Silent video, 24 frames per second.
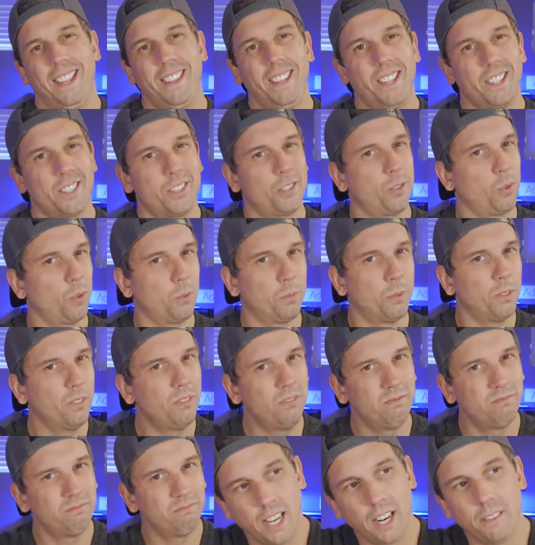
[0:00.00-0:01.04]
I think it's doable.
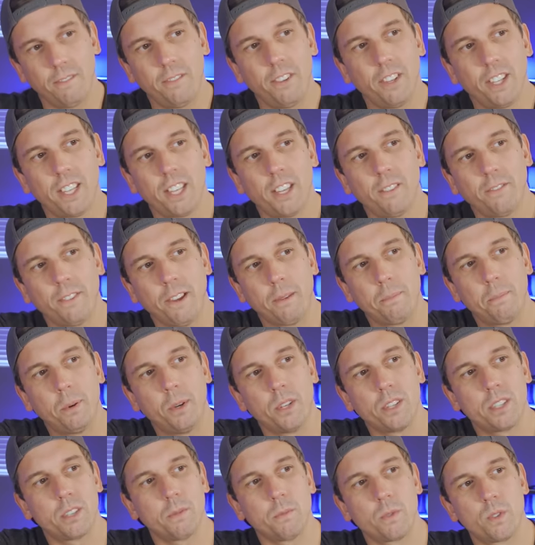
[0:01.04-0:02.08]
And I feel like if I
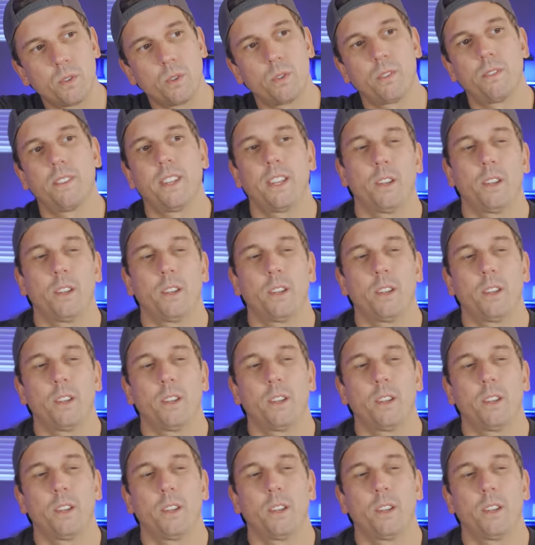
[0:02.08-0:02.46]
put some sort of